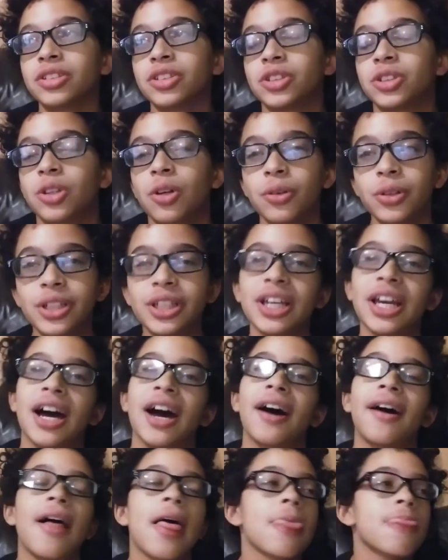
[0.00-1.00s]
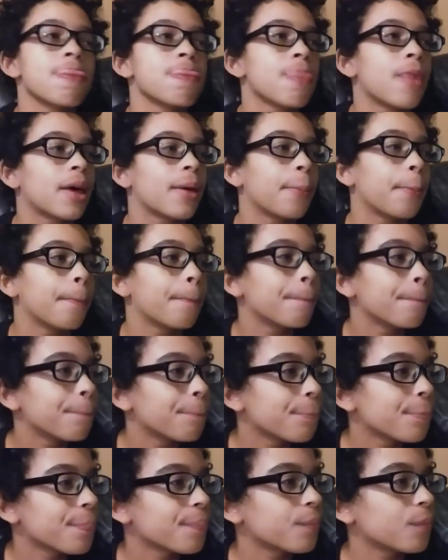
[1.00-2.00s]
So yeah,
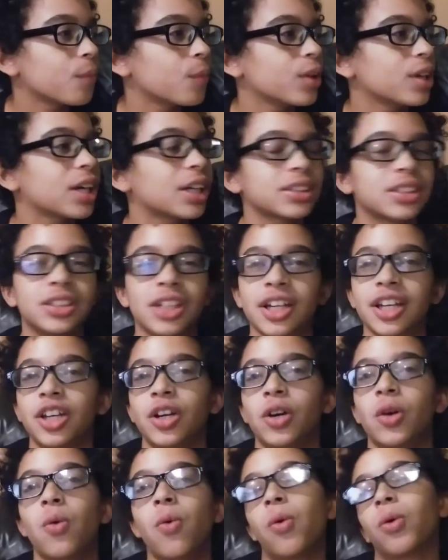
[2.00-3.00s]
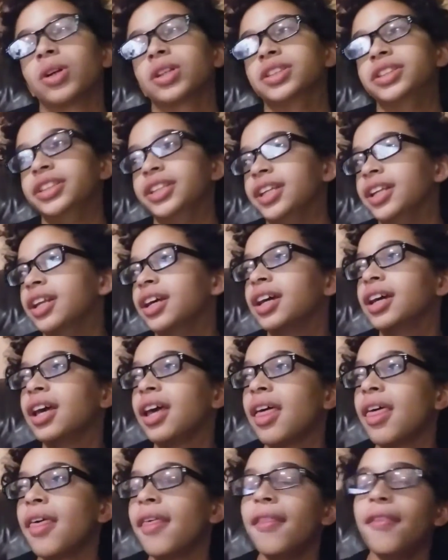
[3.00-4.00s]
we got stuck in quarantine.
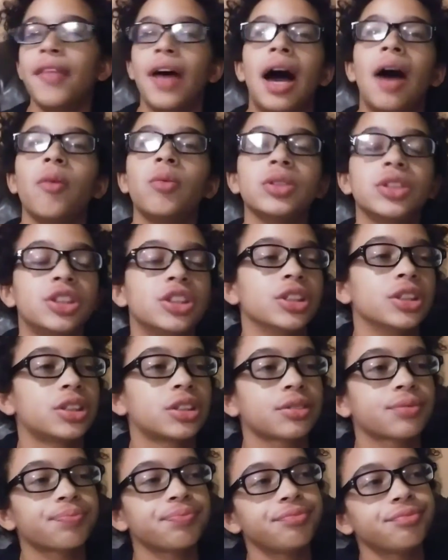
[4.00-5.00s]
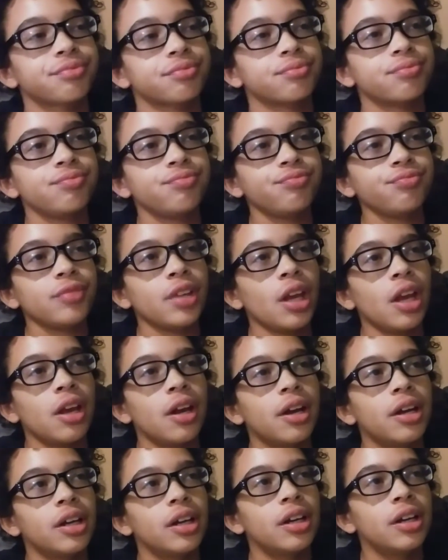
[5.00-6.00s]
That was just,
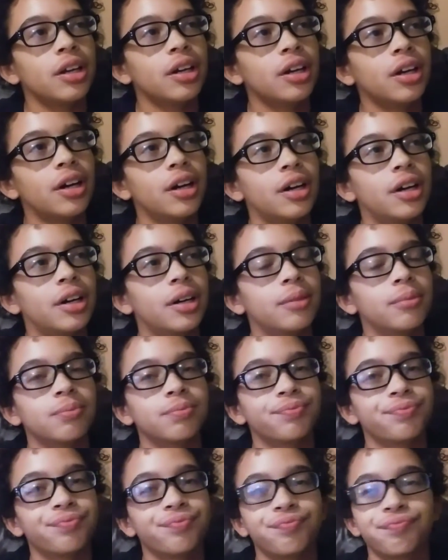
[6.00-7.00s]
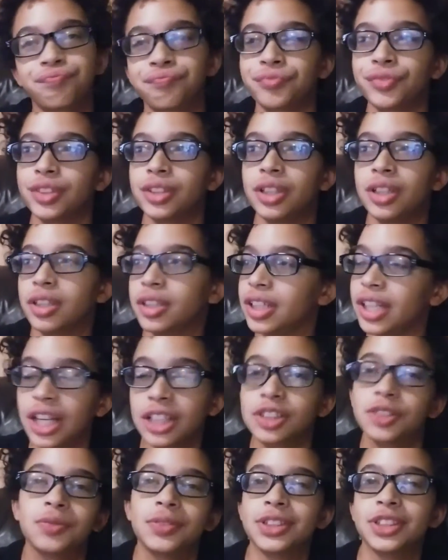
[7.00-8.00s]
the
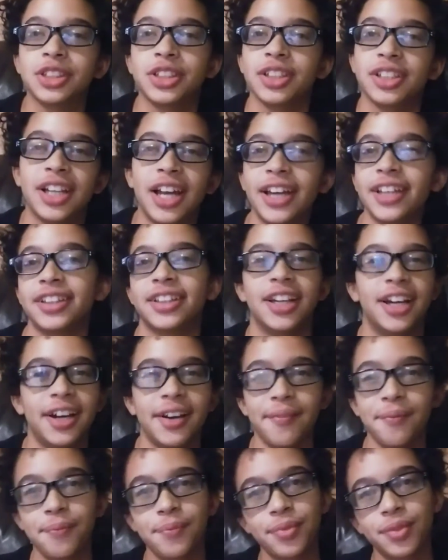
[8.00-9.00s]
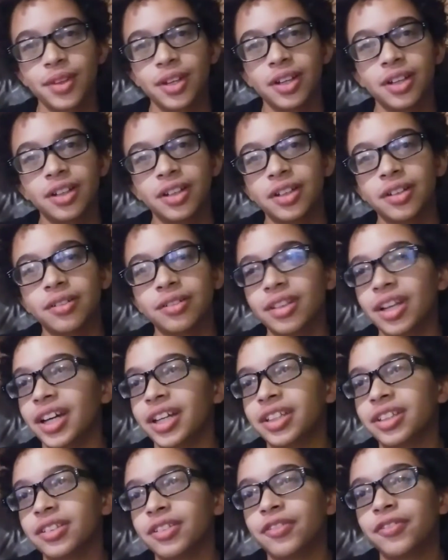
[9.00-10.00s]
extroverts didn't like that.
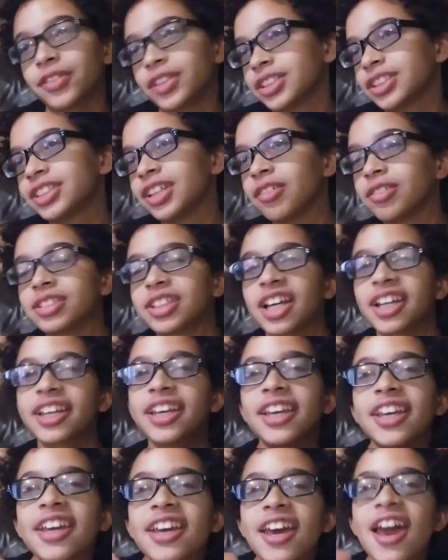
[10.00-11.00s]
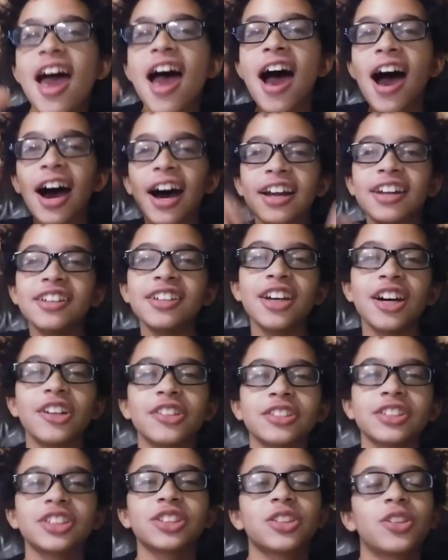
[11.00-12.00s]
Like, the first day was like, yeah,
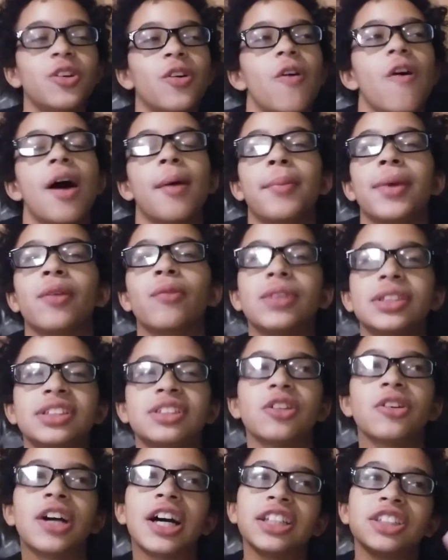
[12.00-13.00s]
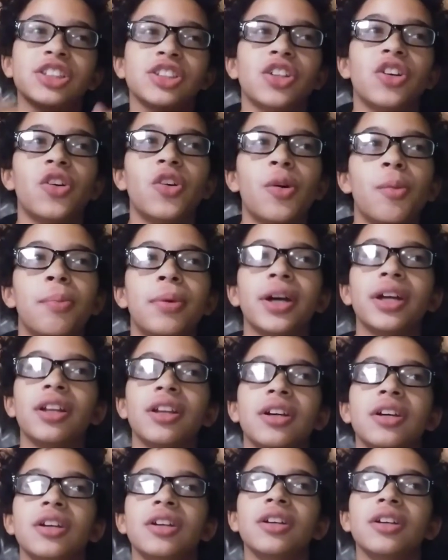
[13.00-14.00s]
no school, I mean, we still got school, but